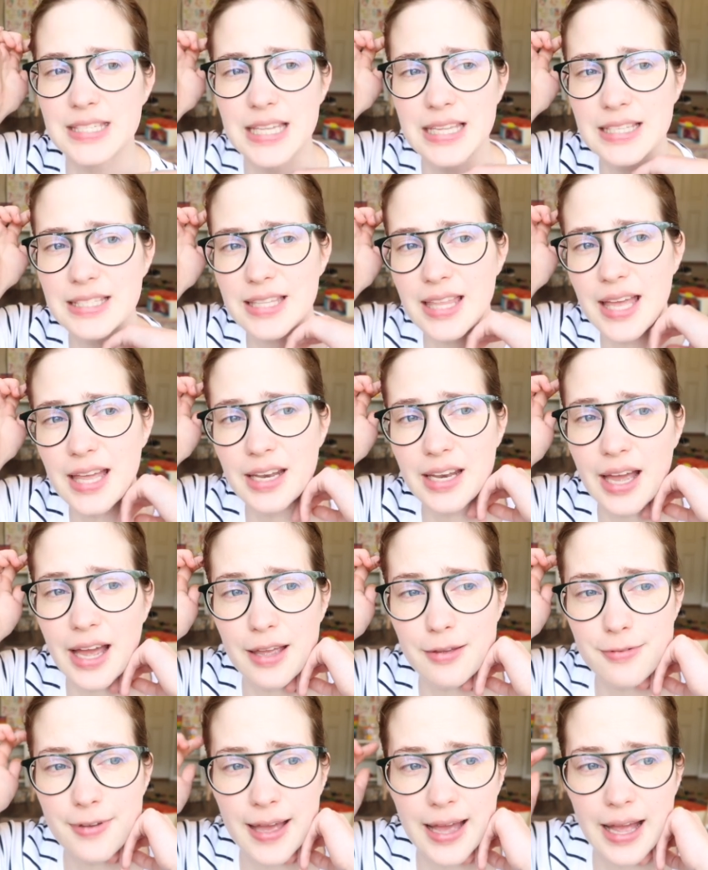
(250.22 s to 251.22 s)
Since then,
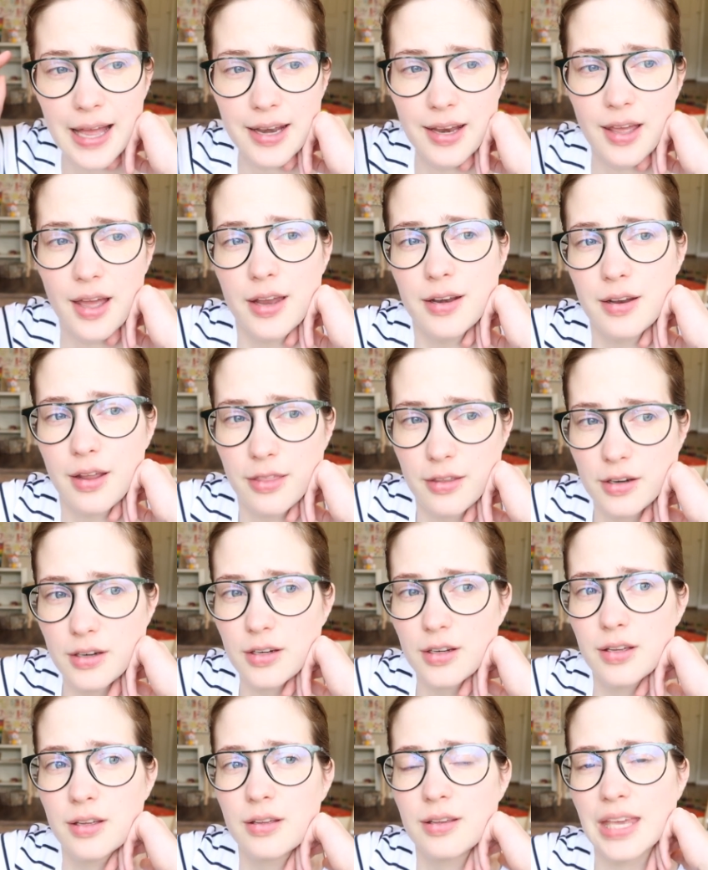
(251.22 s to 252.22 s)
I've had
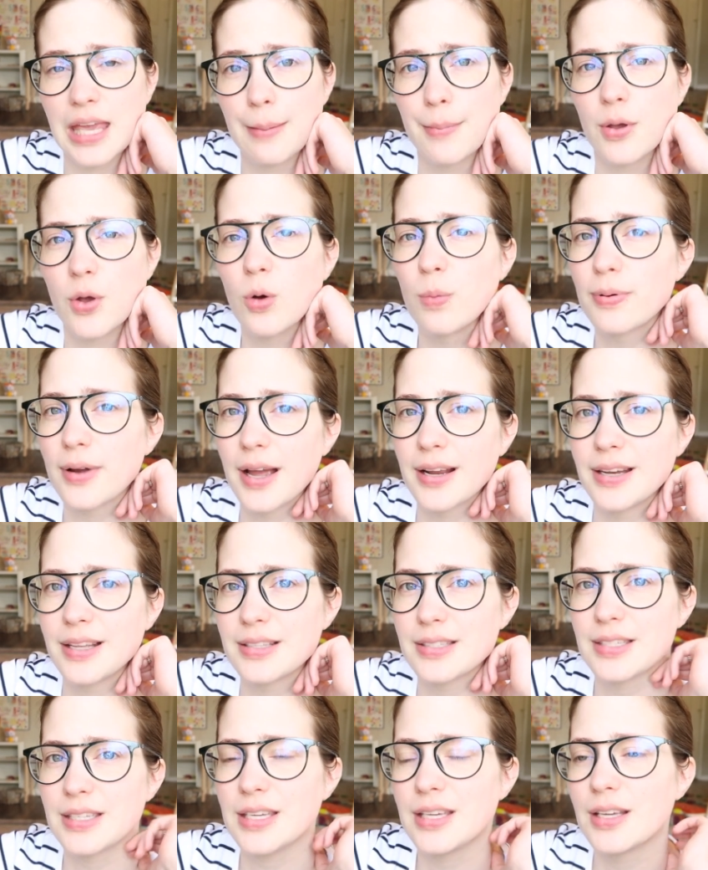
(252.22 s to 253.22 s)
another chemical
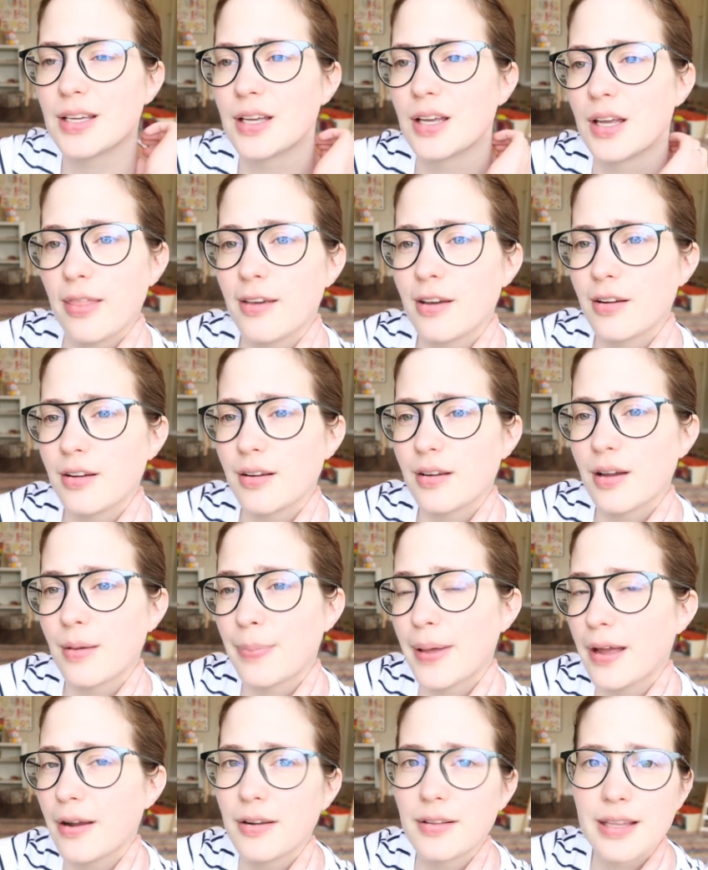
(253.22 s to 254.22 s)
pregnancy. They're
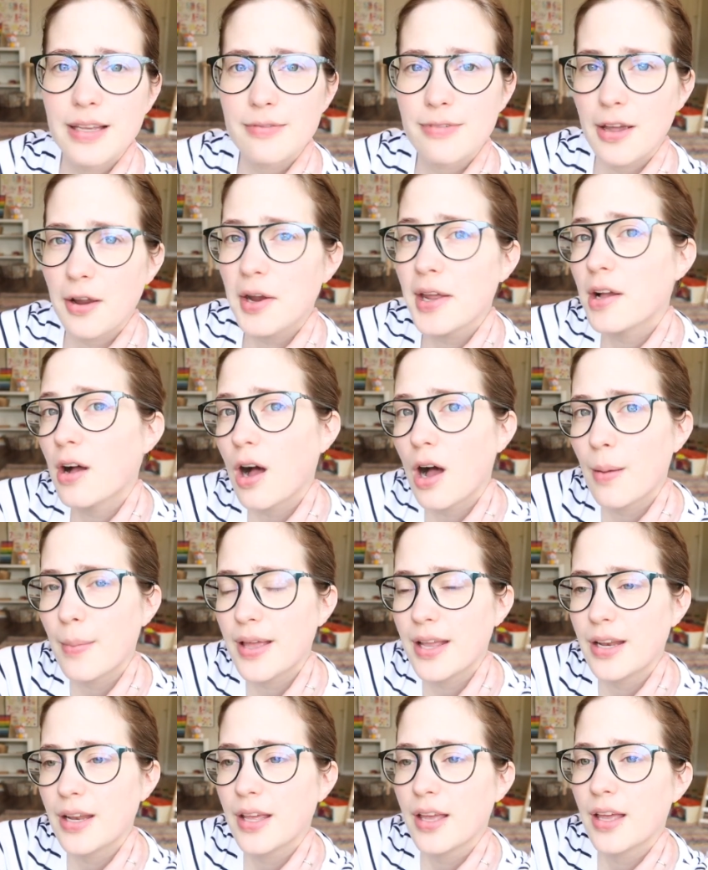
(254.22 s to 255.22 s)
apparently very
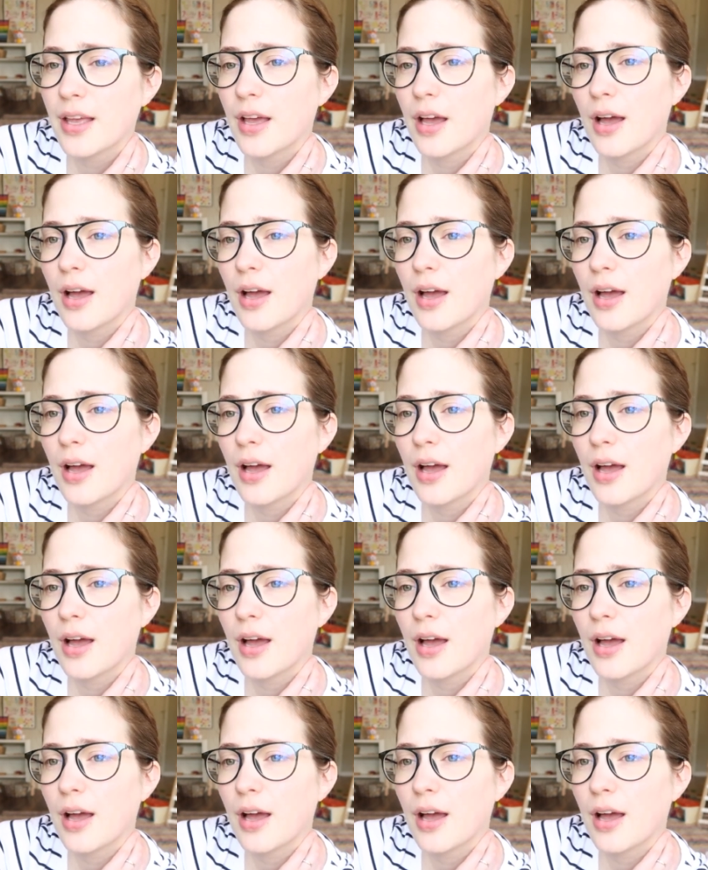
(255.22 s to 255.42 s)
common.